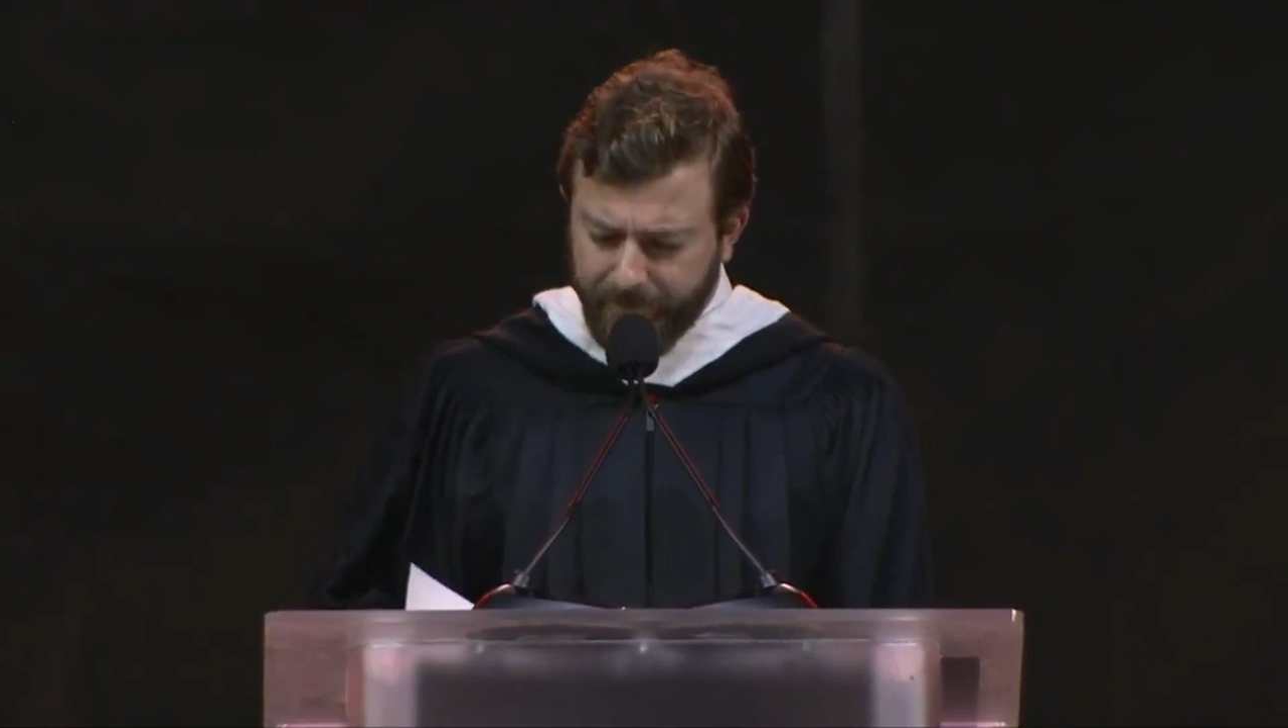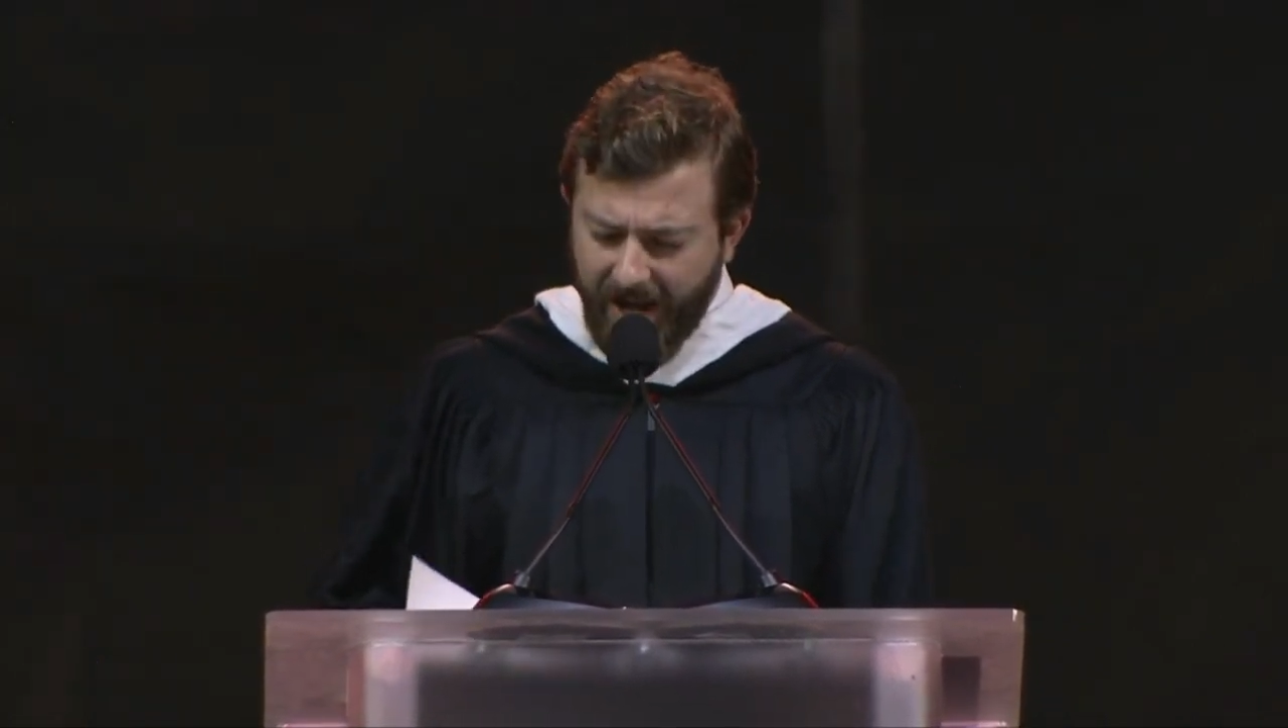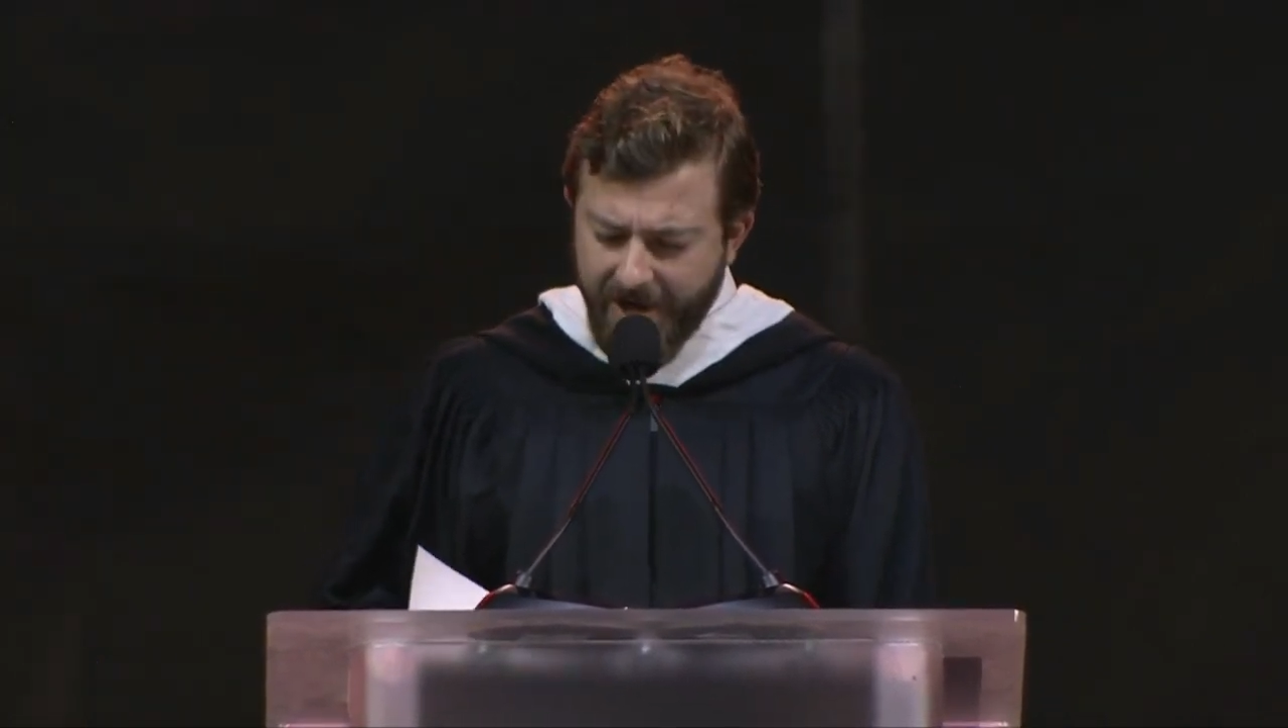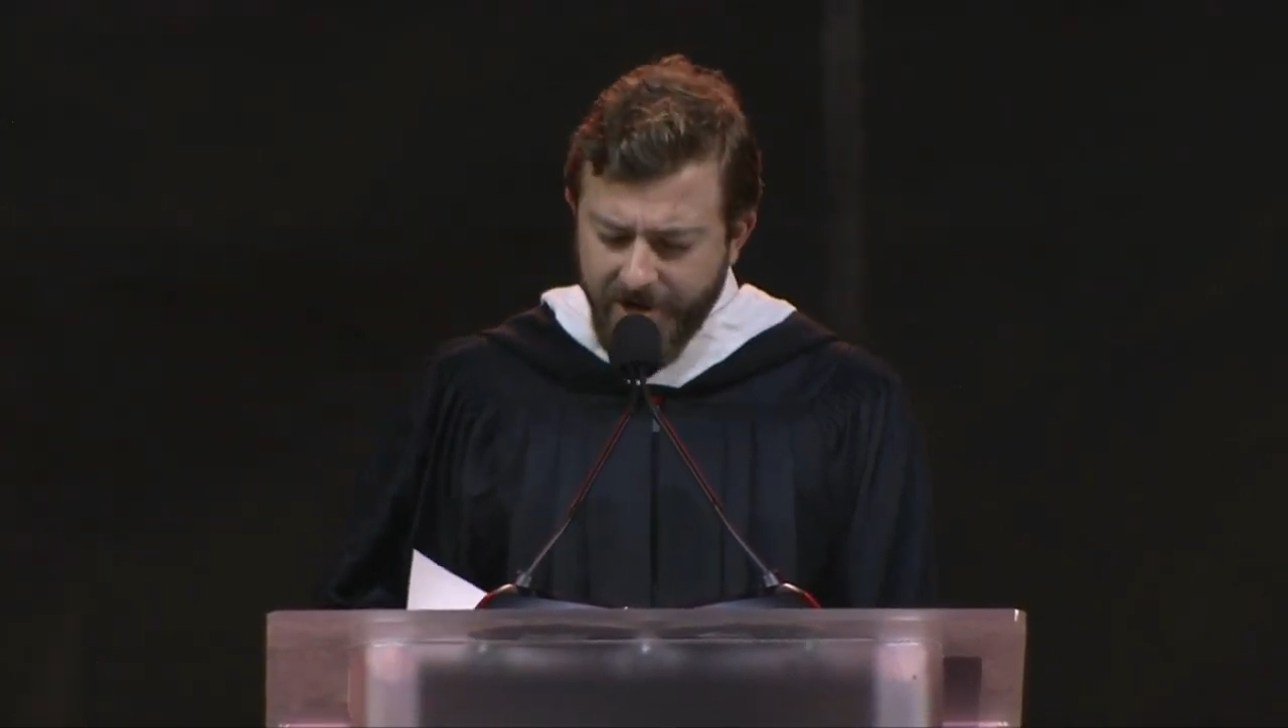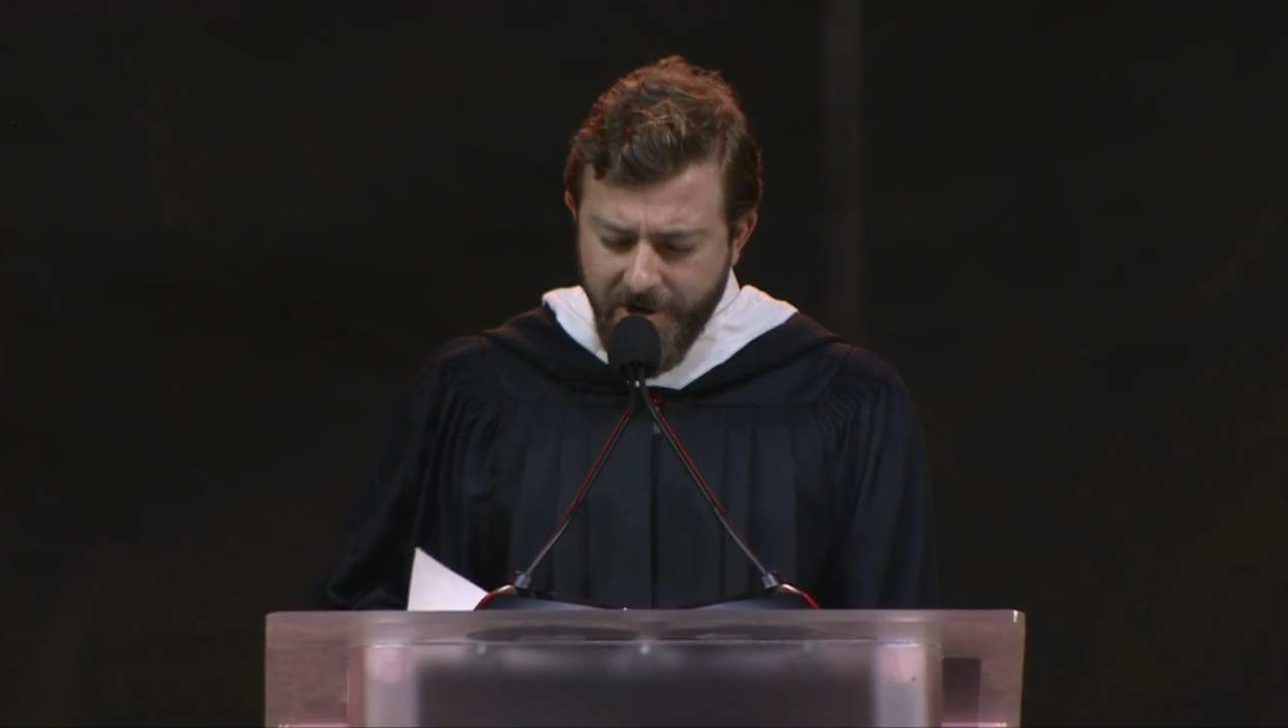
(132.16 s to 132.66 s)

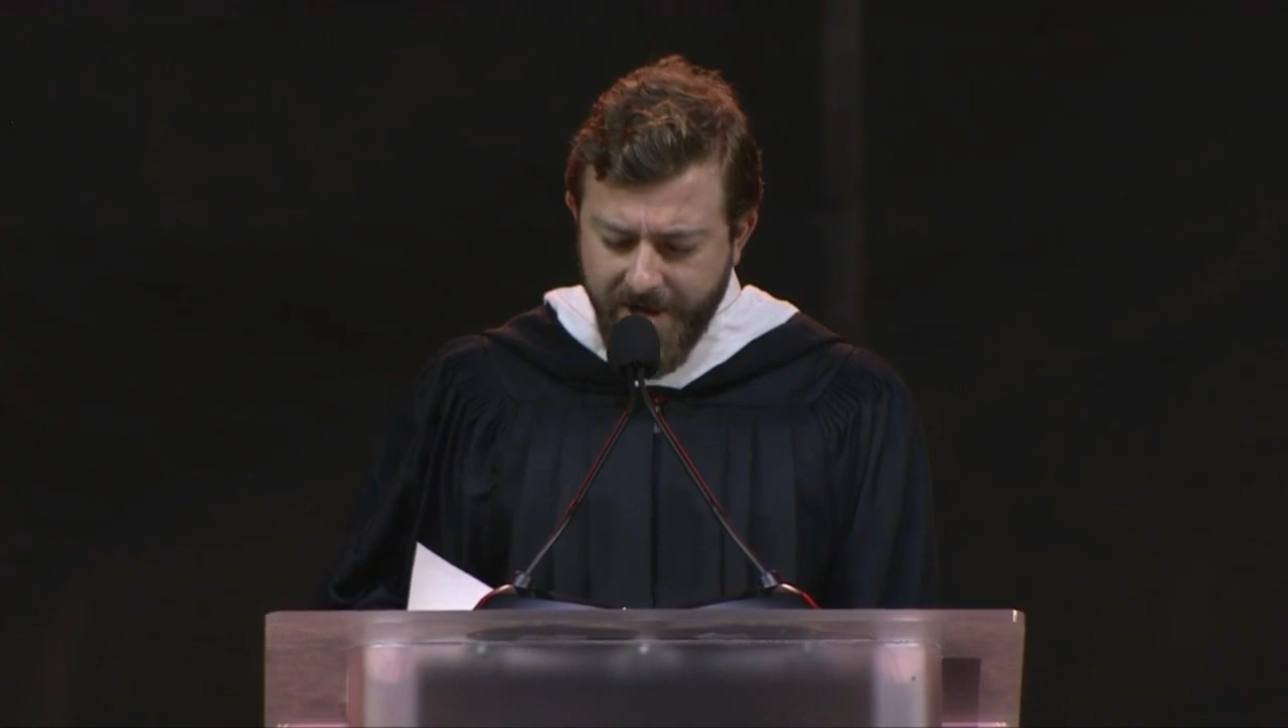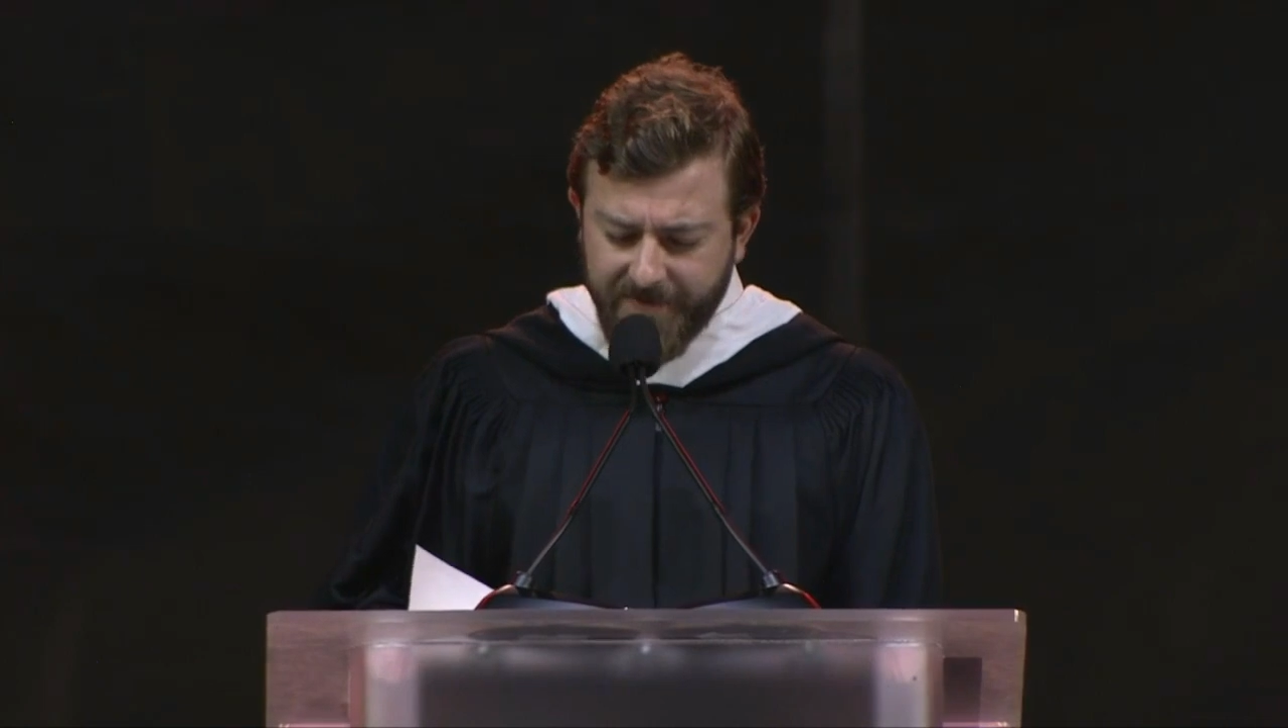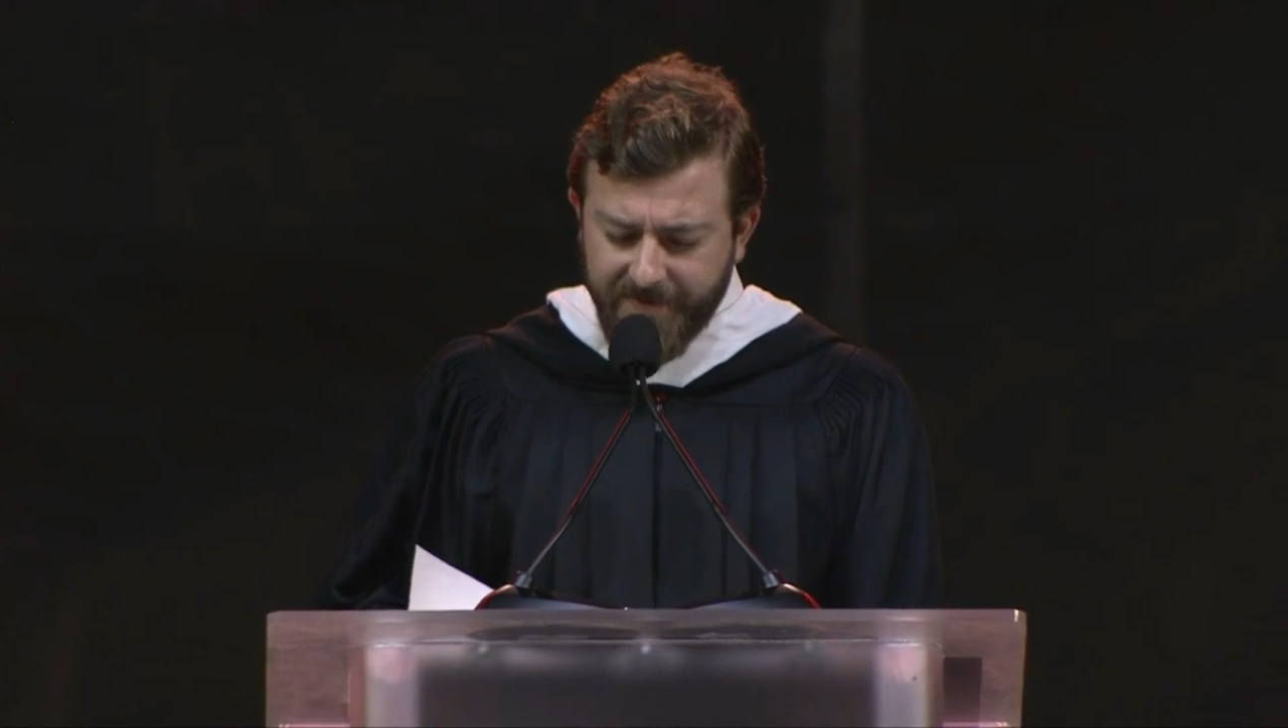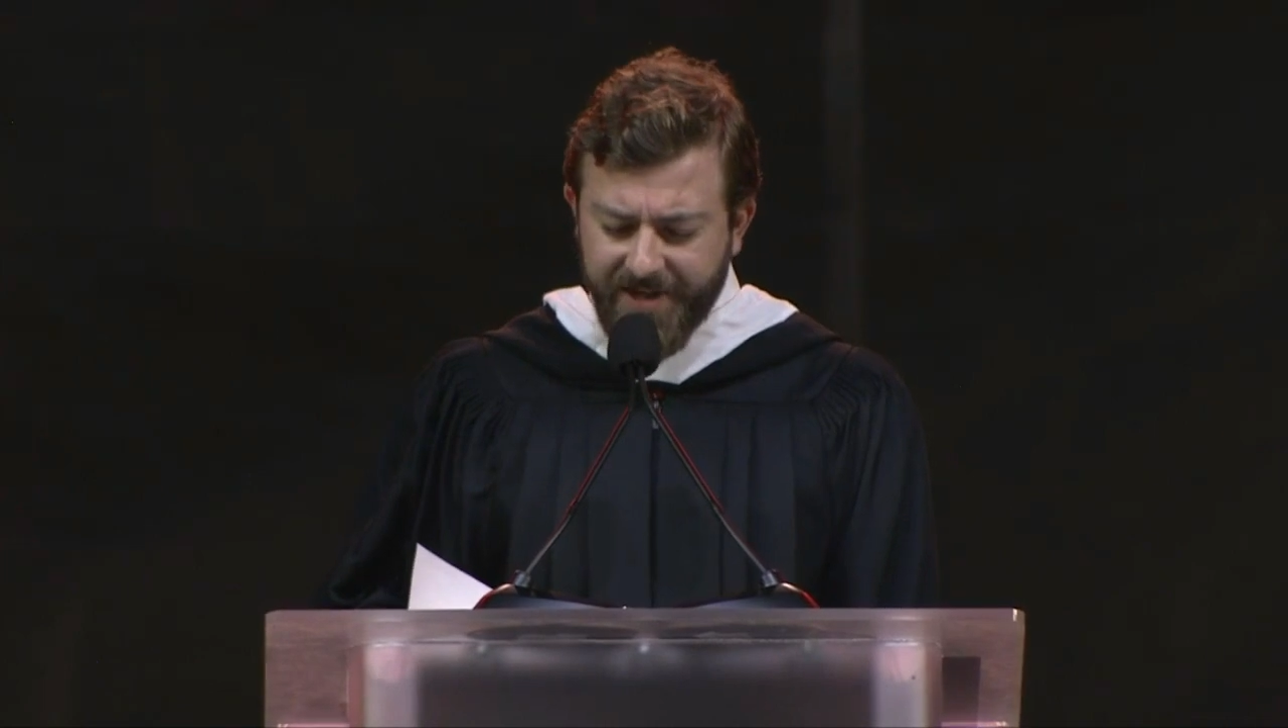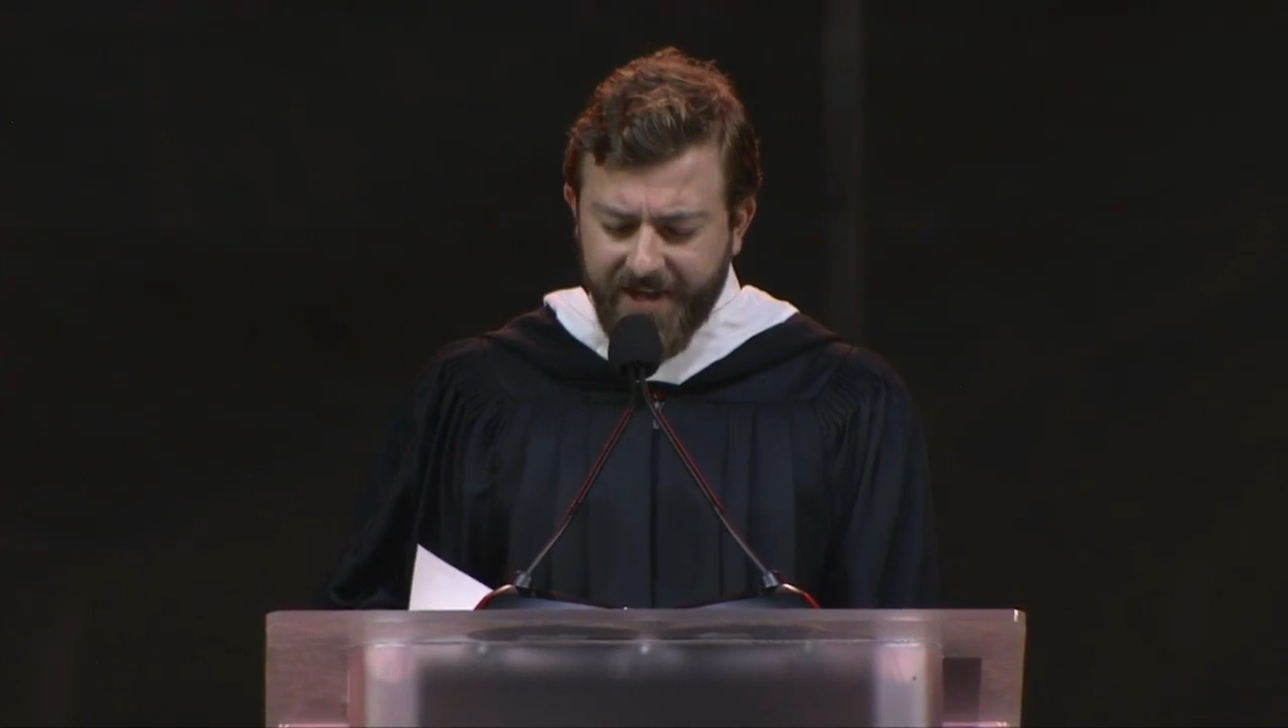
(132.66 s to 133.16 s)
I knew
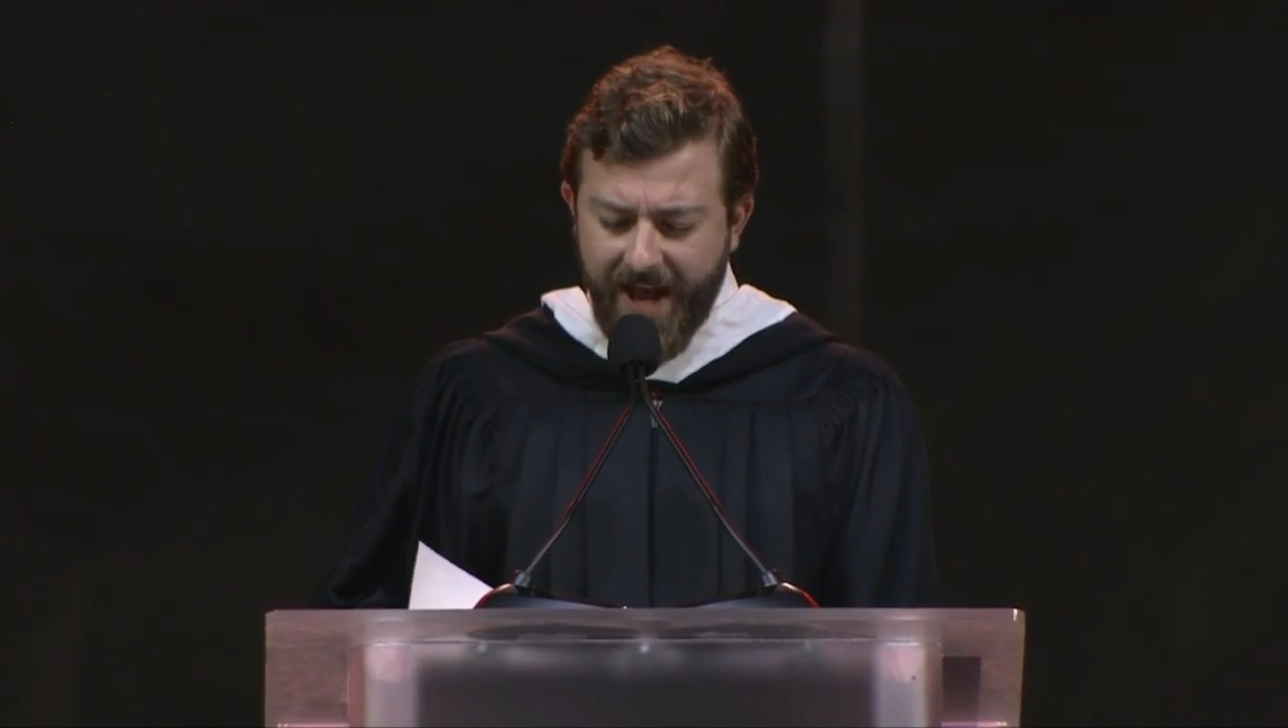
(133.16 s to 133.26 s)
that if she